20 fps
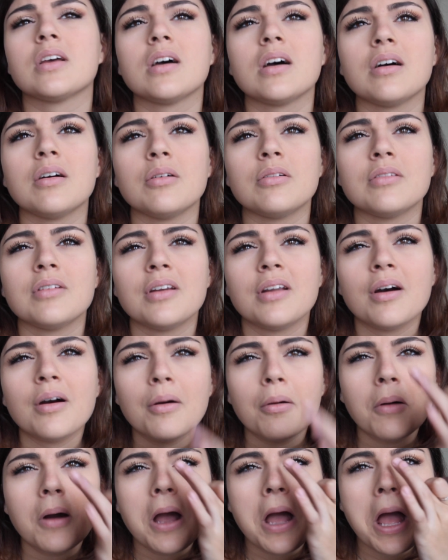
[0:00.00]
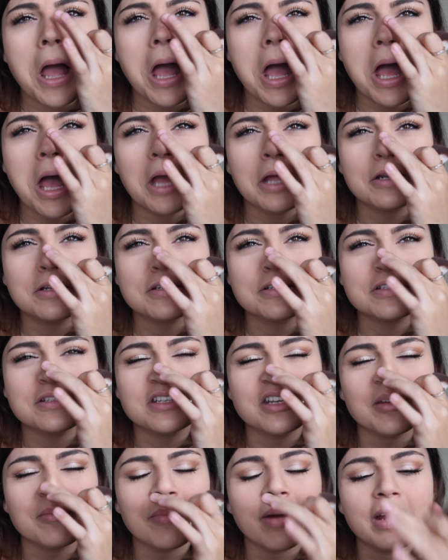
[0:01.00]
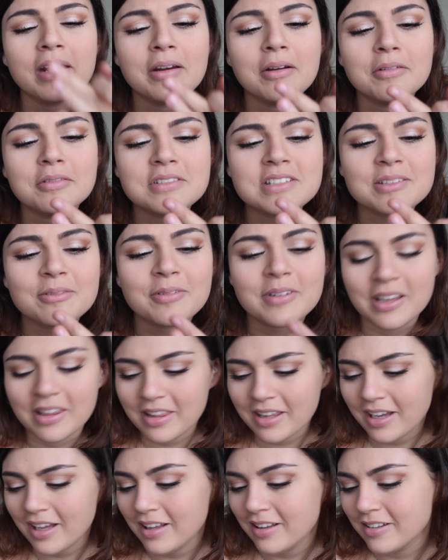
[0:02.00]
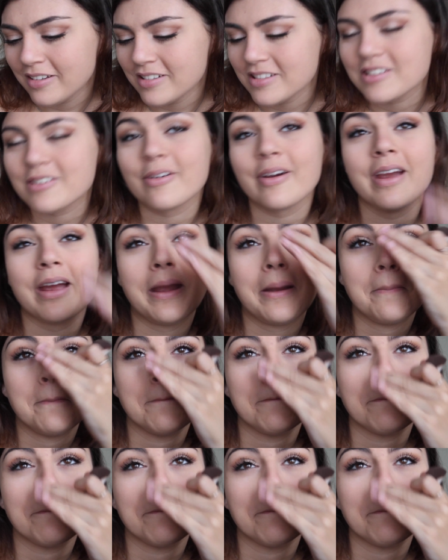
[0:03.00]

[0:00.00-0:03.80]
Oh no, I just dipped my nose in one of the colors, great.